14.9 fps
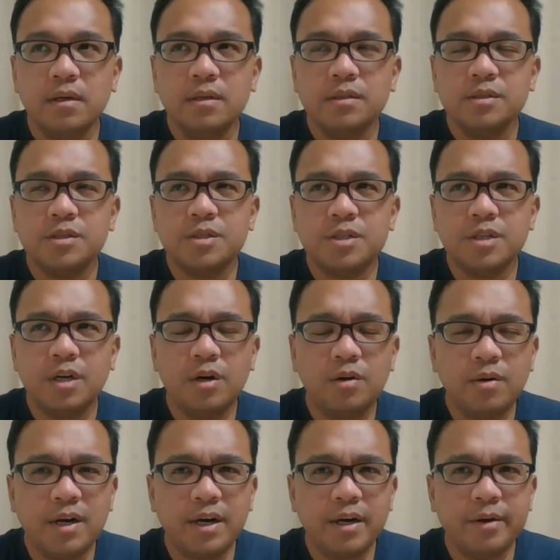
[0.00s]

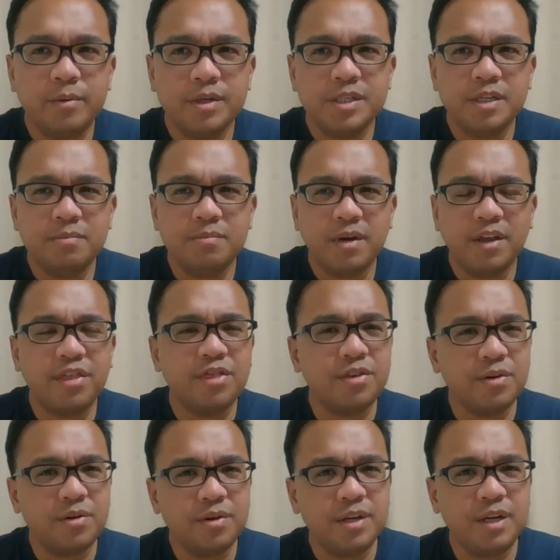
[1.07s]
So I was in my third